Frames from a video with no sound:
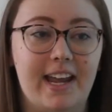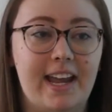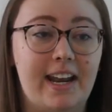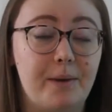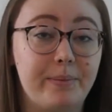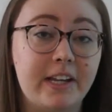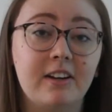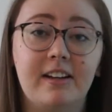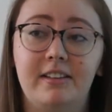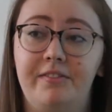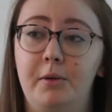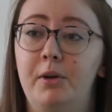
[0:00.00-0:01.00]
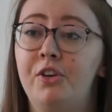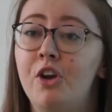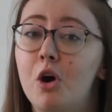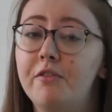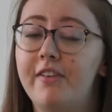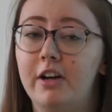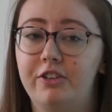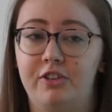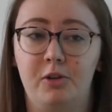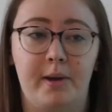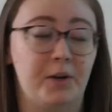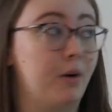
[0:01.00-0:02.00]
It appeared as if there were no
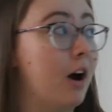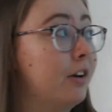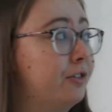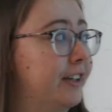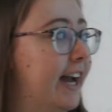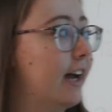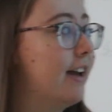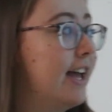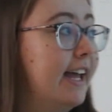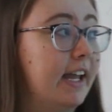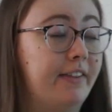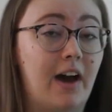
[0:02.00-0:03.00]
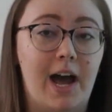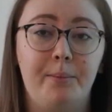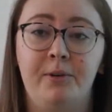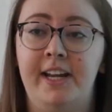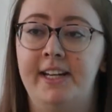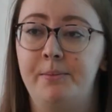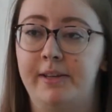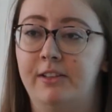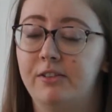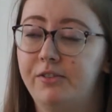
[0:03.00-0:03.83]
functional mitochondria in the hibernating beetle's